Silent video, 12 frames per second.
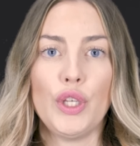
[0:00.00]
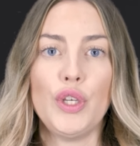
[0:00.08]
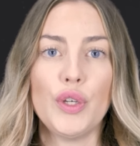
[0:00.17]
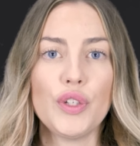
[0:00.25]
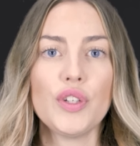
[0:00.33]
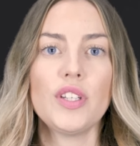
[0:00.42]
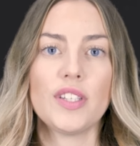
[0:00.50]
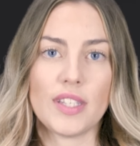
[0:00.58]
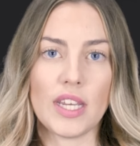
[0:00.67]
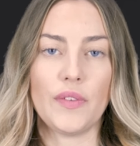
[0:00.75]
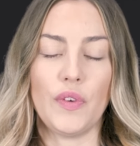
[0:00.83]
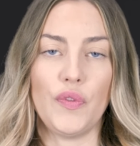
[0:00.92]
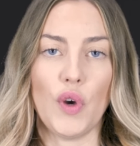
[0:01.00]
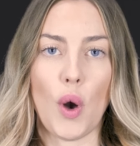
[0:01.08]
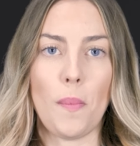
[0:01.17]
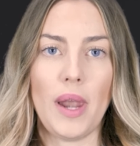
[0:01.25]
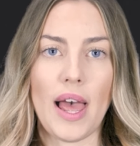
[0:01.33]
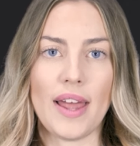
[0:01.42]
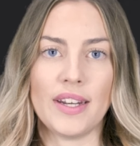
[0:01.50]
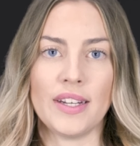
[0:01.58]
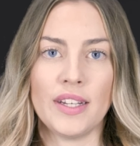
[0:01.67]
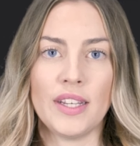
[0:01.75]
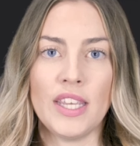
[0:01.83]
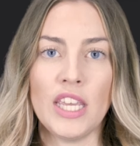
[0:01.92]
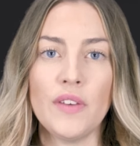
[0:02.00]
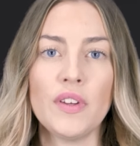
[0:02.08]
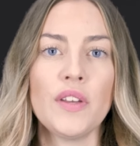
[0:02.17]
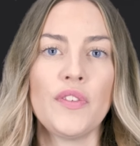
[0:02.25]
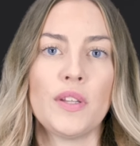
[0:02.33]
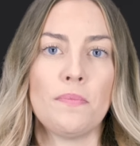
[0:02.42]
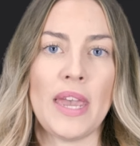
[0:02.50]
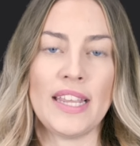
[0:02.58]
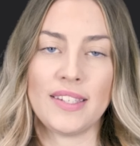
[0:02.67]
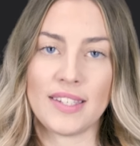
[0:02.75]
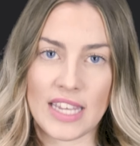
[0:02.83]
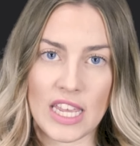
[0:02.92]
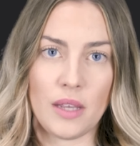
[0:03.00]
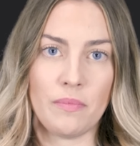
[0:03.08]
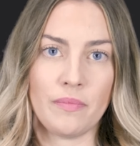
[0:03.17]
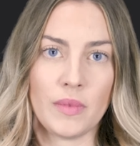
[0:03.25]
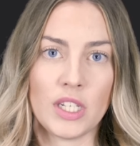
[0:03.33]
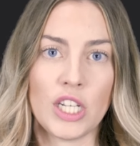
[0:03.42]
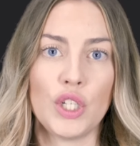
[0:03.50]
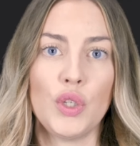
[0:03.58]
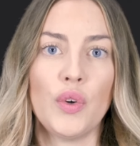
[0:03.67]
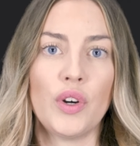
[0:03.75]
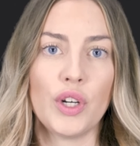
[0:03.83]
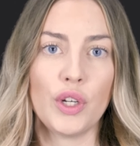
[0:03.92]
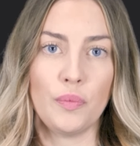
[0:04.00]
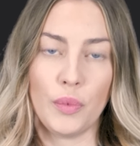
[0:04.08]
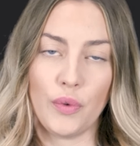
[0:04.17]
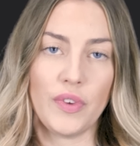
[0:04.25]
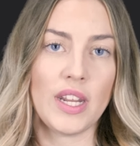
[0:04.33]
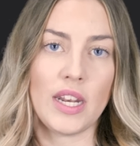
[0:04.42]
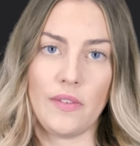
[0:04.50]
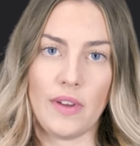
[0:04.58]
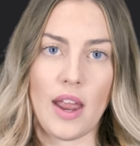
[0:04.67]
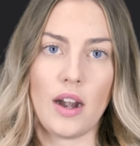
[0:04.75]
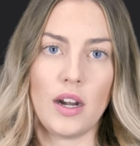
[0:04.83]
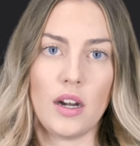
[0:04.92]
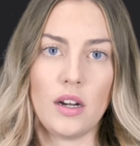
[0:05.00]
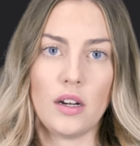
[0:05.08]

you should stick with your plan, even if it may seem that you are not moving anywhere.